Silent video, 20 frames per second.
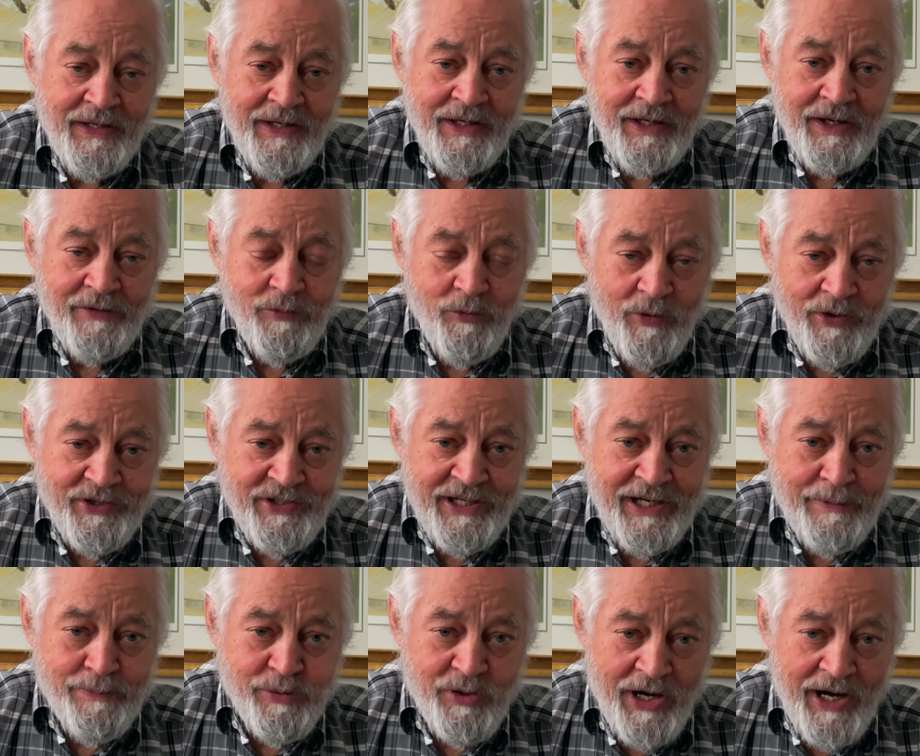If we want to
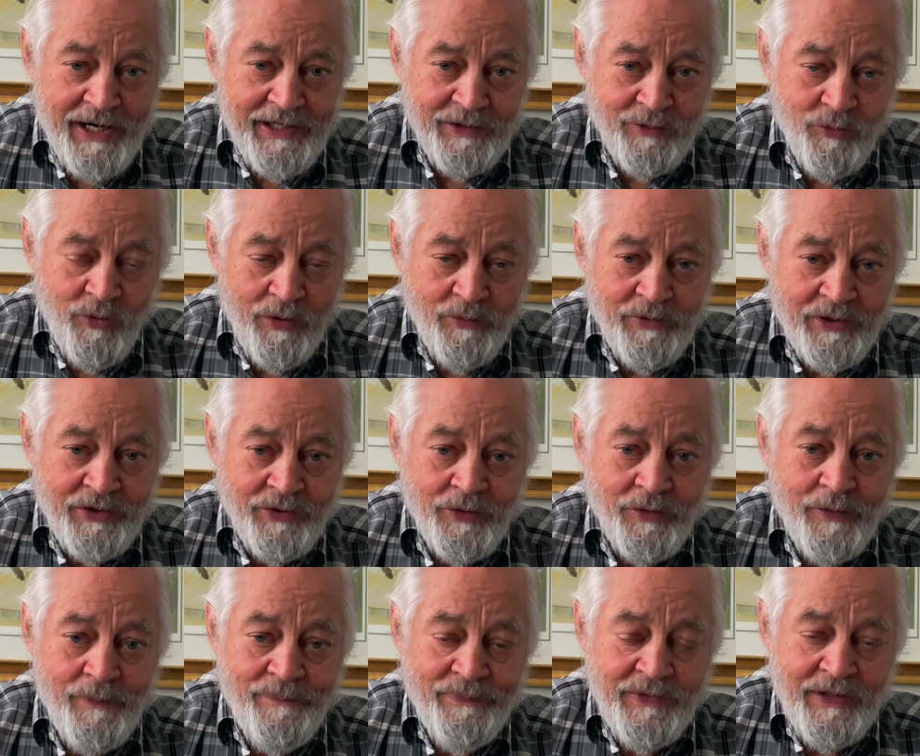take pride in what we
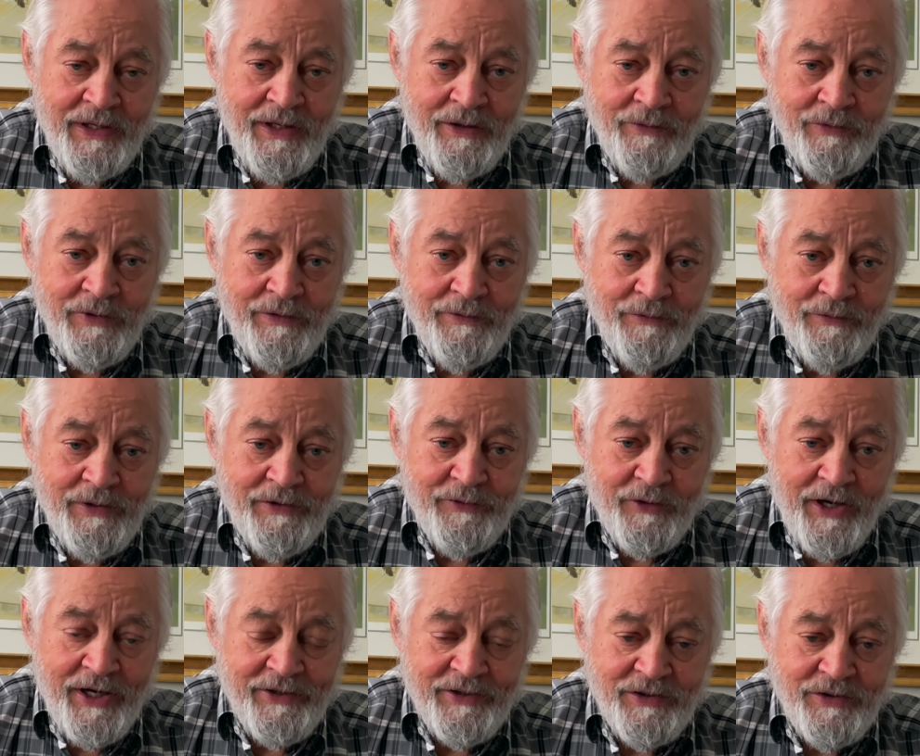do, we've
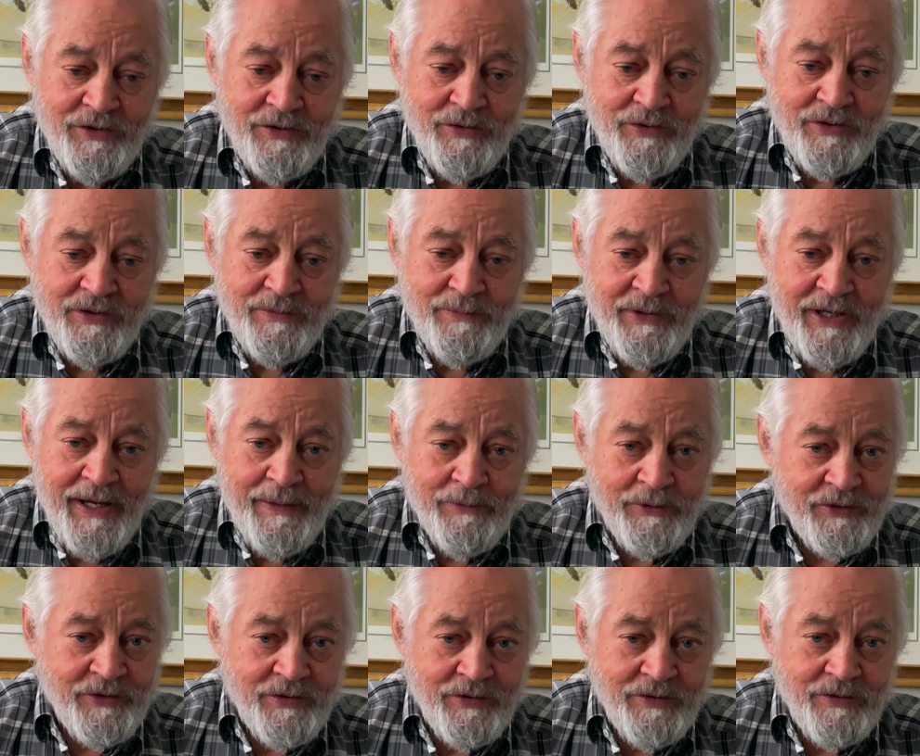got to be able
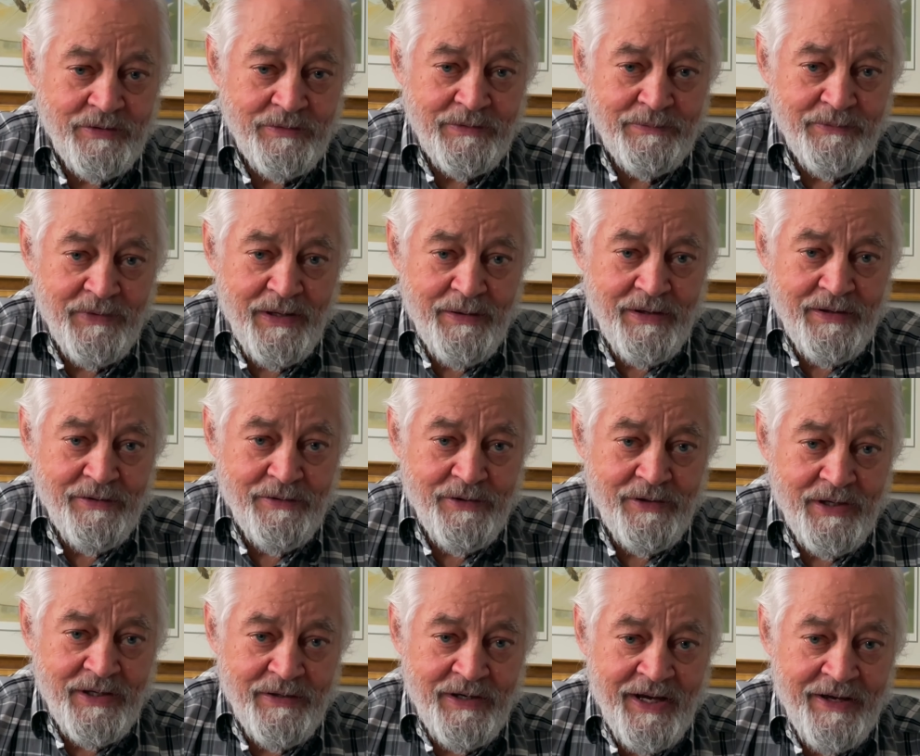to
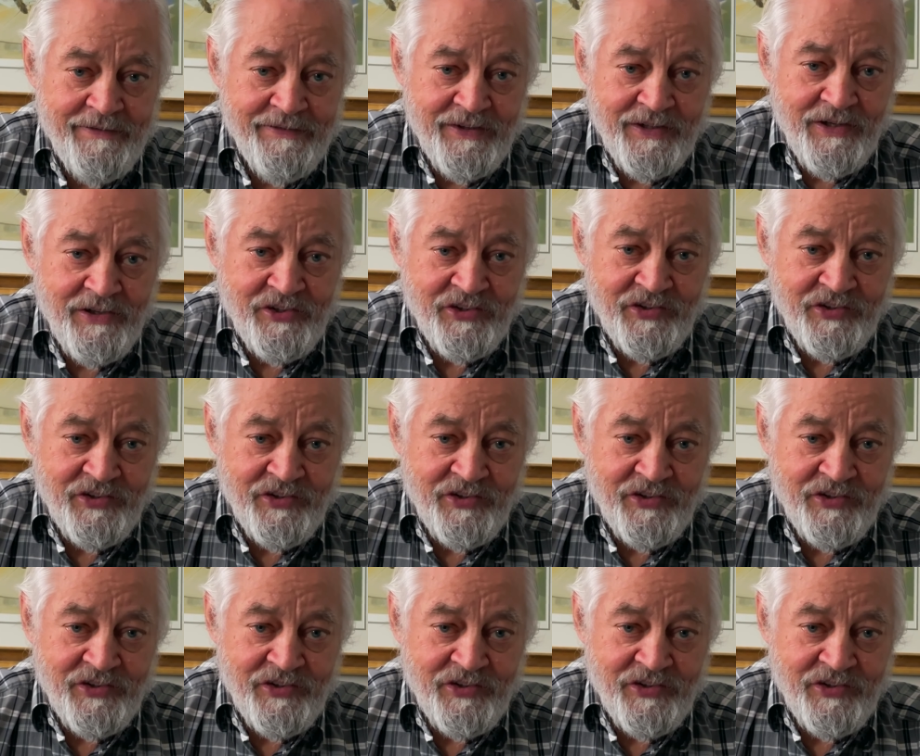have a